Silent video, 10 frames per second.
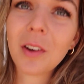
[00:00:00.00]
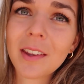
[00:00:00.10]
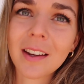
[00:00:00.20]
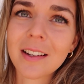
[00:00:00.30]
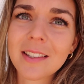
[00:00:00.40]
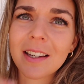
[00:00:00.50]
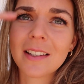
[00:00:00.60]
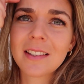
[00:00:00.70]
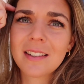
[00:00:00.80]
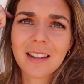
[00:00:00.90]
I think it's
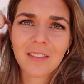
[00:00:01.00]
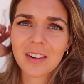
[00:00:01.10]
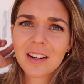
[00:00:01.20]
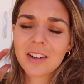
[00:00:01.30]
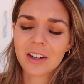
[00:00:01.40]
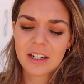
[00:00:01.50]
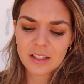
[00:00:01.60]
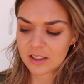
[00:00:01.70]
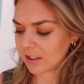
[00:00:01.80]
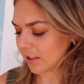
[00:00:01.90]
like 70
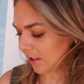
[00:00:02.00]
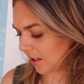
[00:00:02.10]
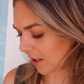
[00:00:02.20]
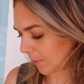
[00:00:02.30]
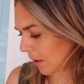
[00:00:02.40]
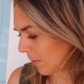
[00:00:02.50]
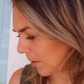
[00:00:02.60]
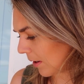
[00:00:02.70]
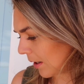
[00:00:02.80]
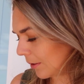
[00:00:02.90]
degrees here maybe
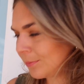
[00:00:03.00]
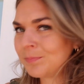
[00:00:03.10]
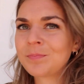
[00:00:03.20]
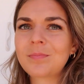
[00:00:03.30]
right now.